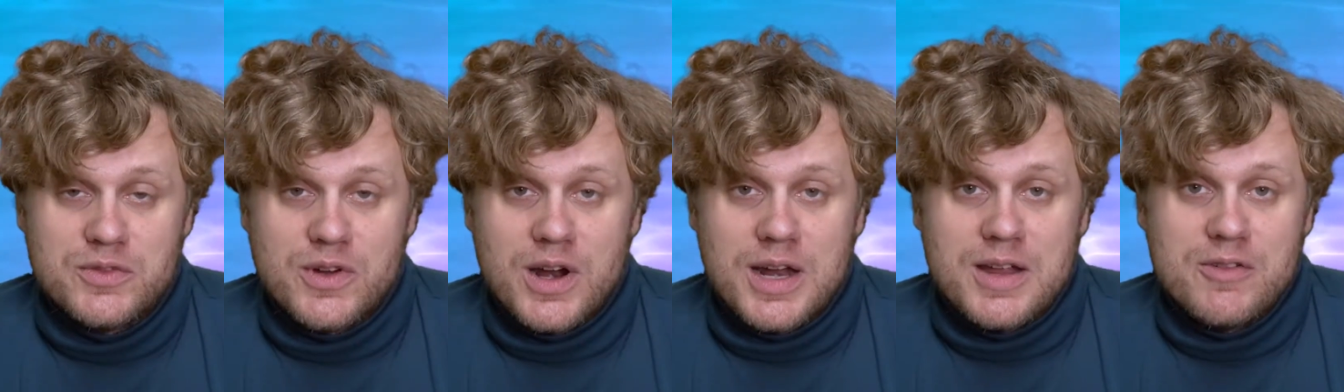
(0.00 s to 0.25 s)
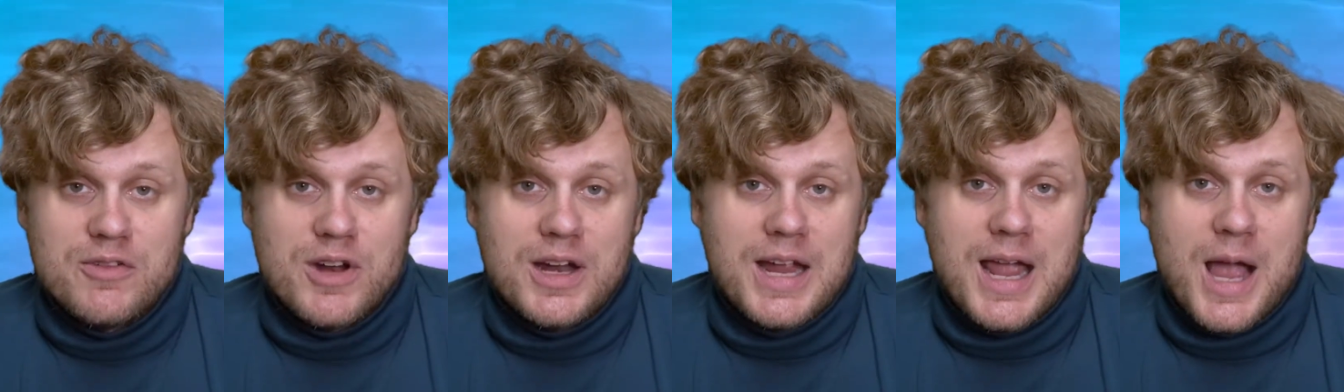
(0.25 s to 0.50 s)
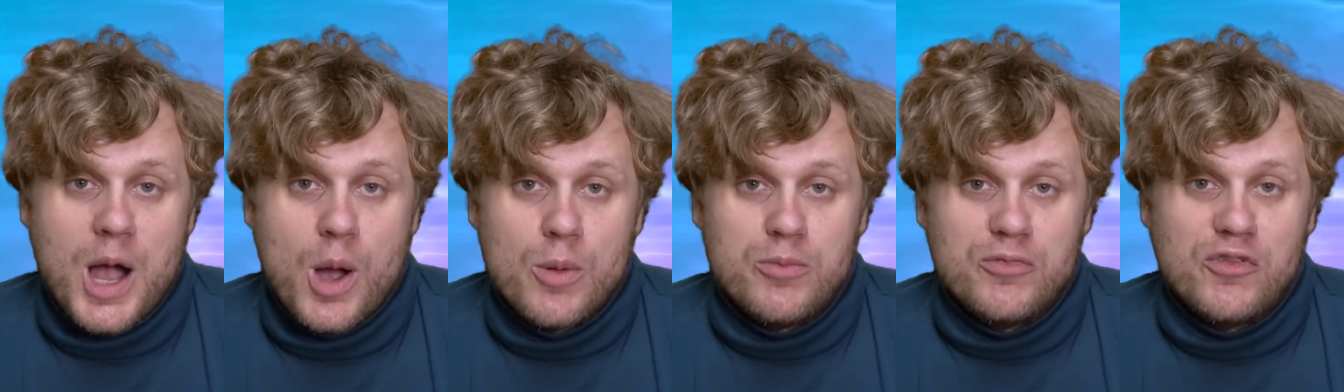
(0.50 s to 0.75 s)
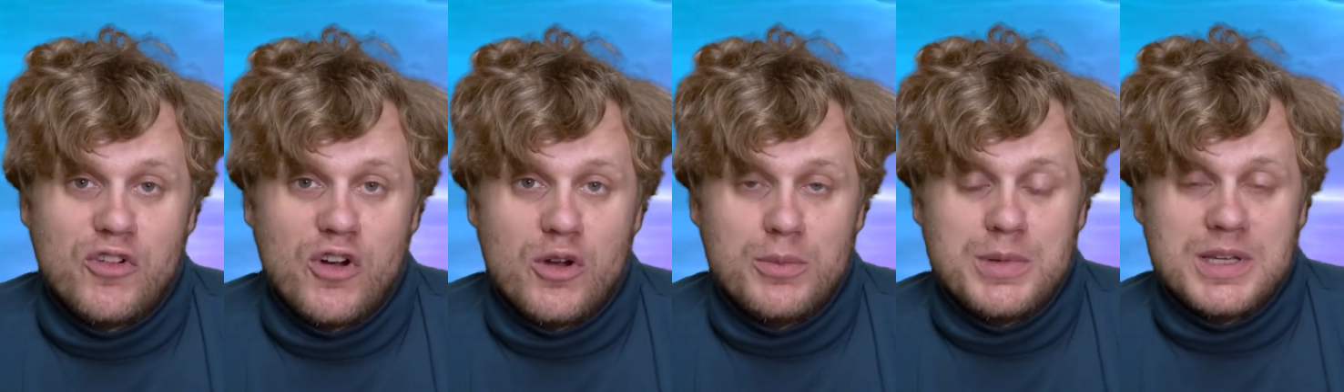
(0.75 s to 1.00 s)
very, very
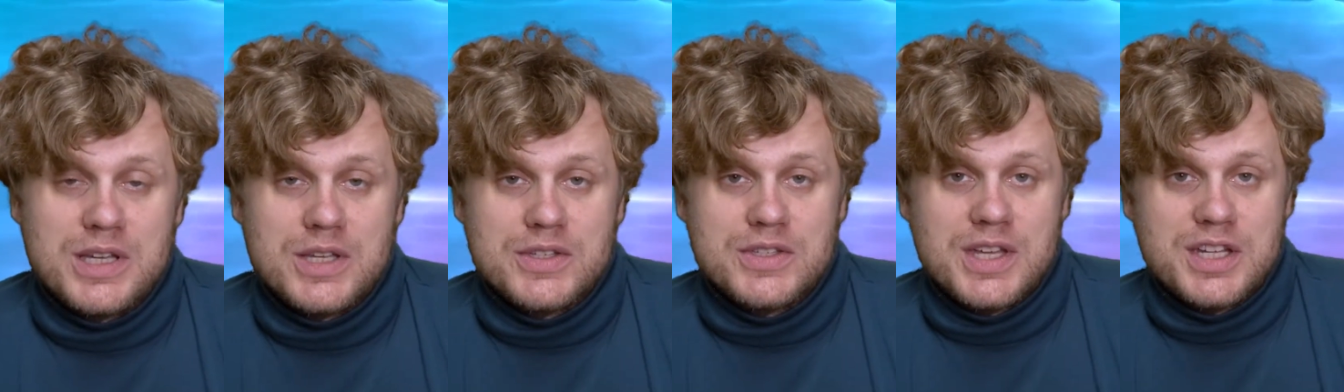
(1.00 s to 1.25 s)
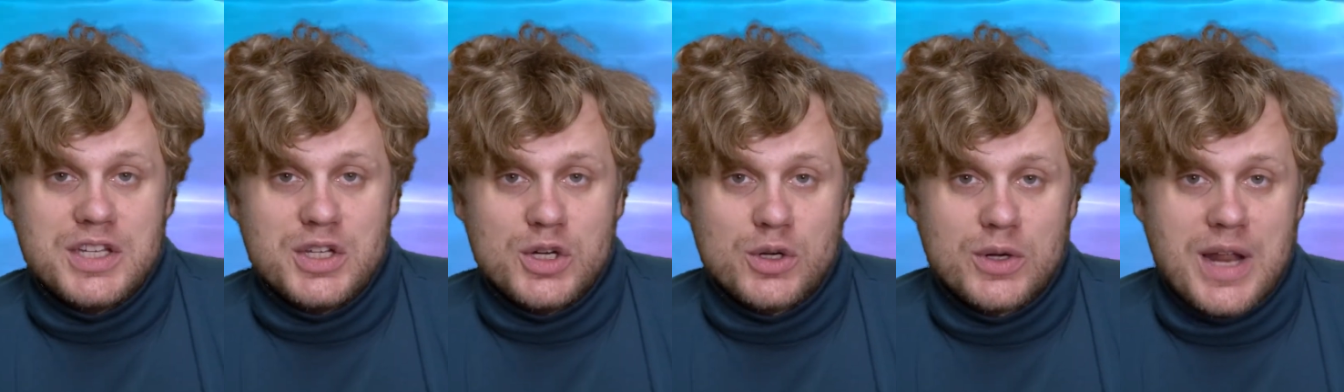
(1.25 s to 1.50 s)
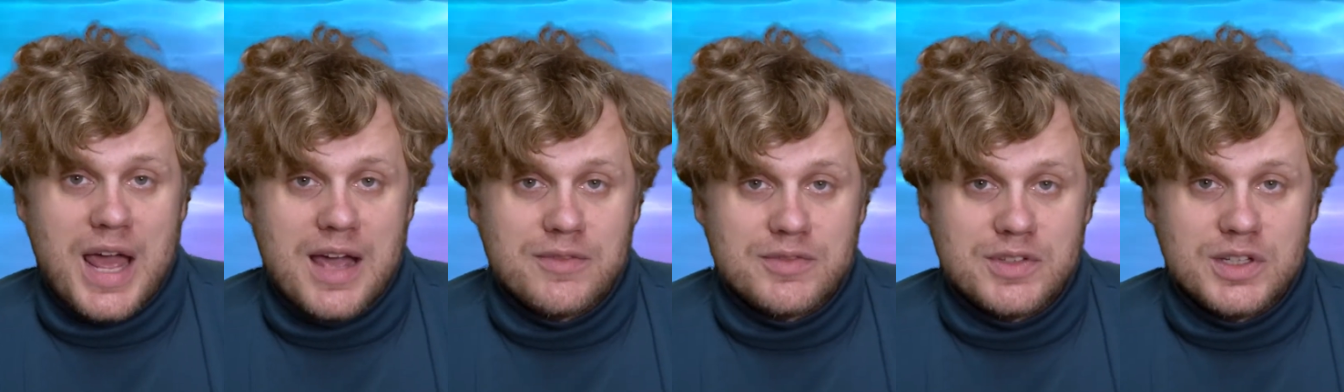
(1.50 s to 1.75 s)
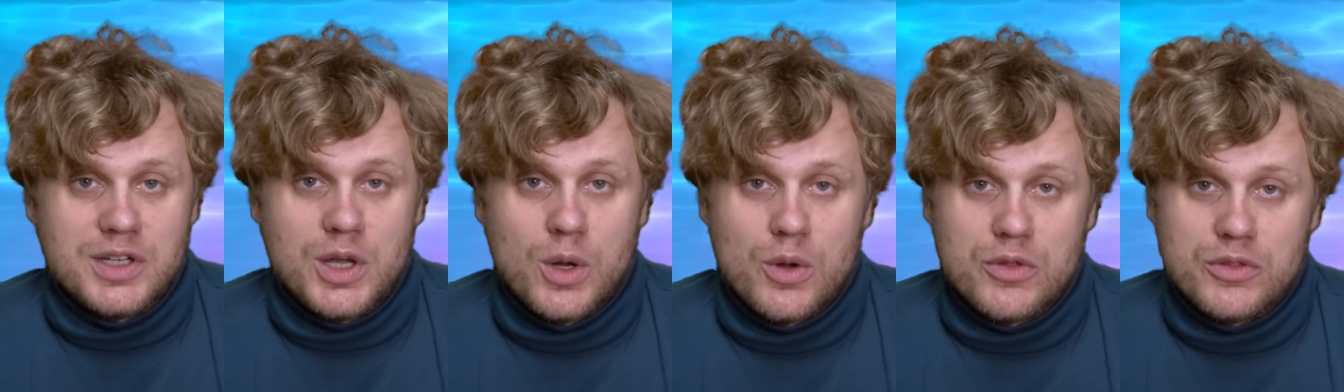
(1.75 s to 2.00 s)
helpful, because then you don't have
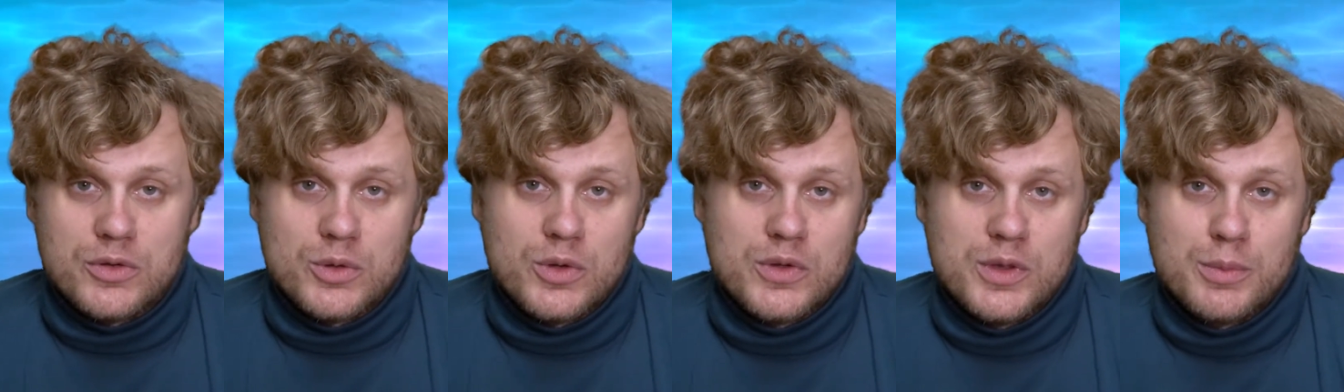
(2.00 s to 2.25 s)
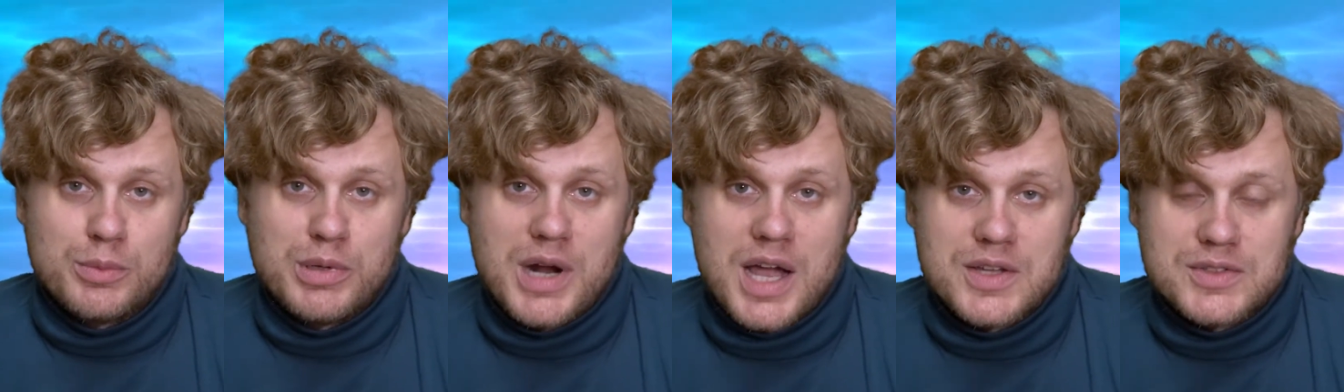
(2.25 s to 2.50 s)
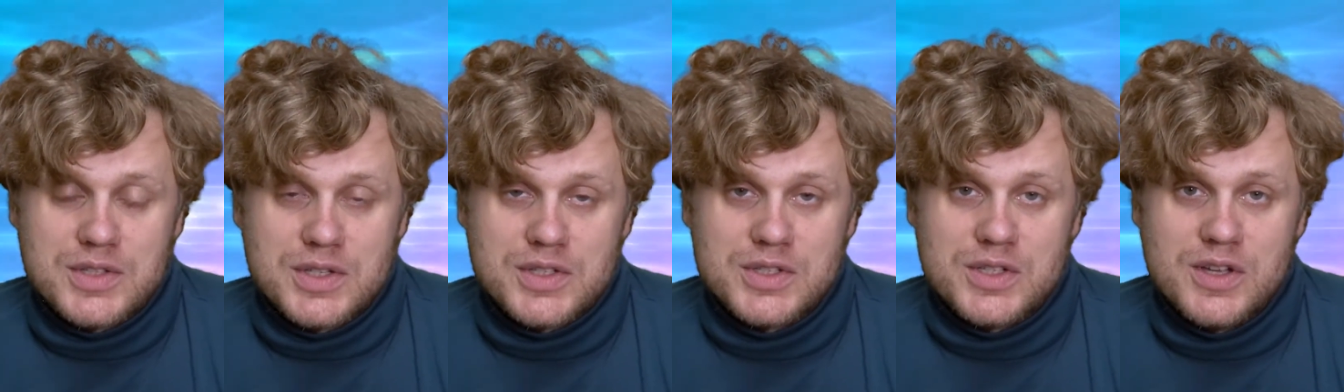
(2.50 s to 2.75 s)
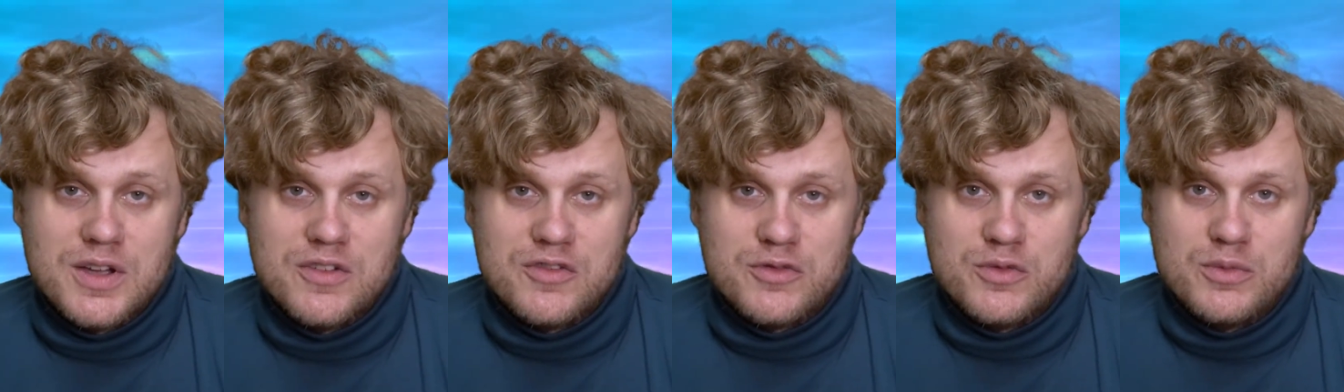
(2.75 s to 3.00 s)
to go through the
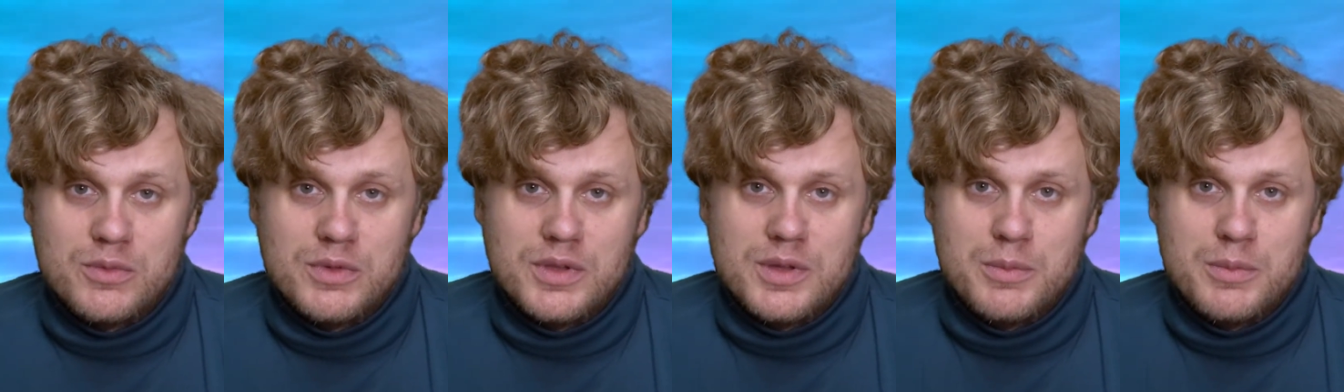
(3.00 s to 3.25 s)
process of